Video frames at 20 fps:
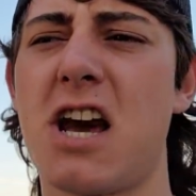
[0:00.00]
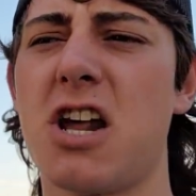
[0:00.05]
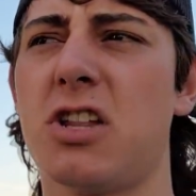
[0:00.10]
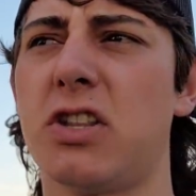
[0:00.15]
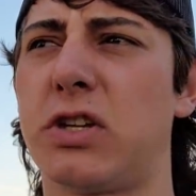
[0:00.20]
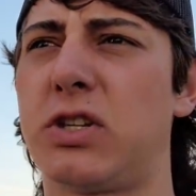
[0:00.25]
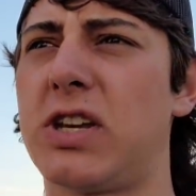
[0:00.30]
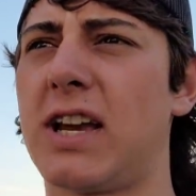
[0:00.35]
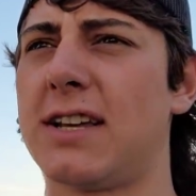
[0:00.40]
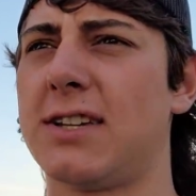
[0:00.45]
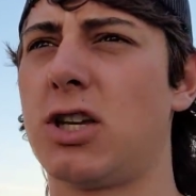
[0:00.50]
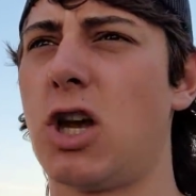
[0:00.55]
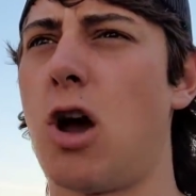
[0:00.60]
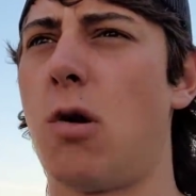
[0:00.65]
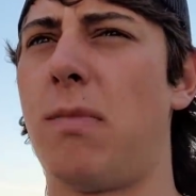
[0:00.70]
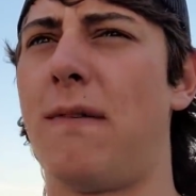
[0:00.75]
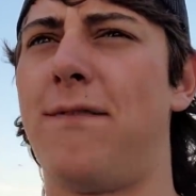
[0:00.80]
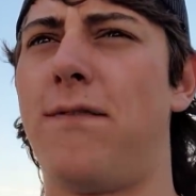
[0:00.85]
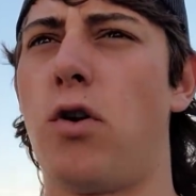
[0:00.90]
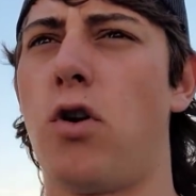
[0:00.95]
done on the
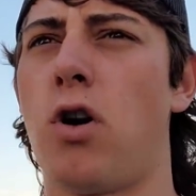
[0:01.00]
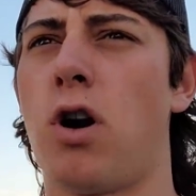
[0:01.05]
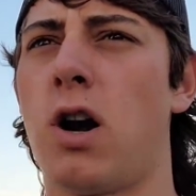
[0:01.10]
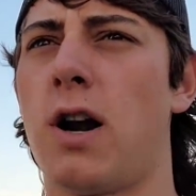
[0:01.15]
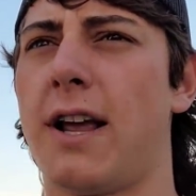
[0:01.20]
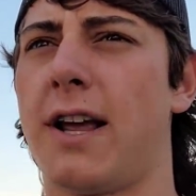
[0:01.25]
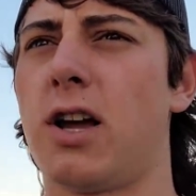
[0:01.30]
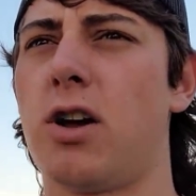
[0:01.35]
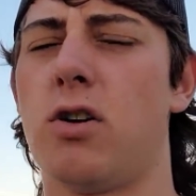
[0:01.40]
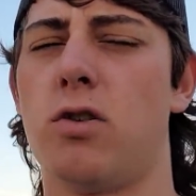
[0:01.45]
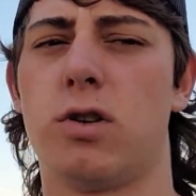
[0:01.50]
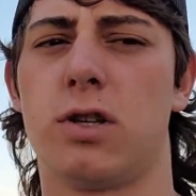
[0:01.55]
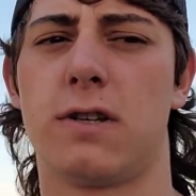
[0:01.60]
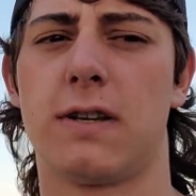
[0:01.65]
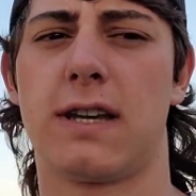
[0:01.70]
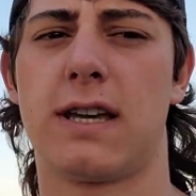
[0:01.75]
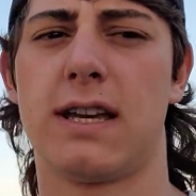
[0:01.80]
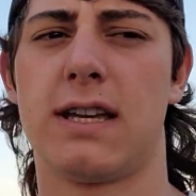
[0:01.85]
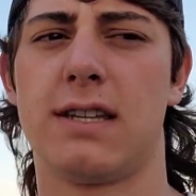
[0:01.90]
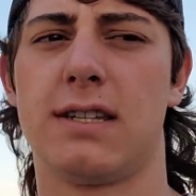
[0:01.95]
6.0 before it goes,
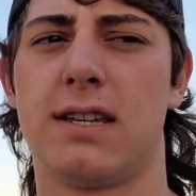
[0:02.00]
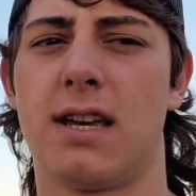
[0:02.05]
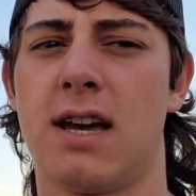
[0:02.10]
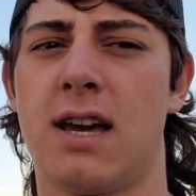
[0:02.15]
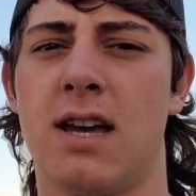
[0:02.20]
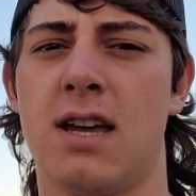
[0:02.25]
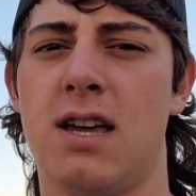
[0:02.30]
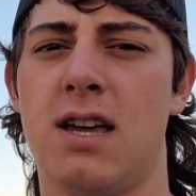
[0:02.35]
because...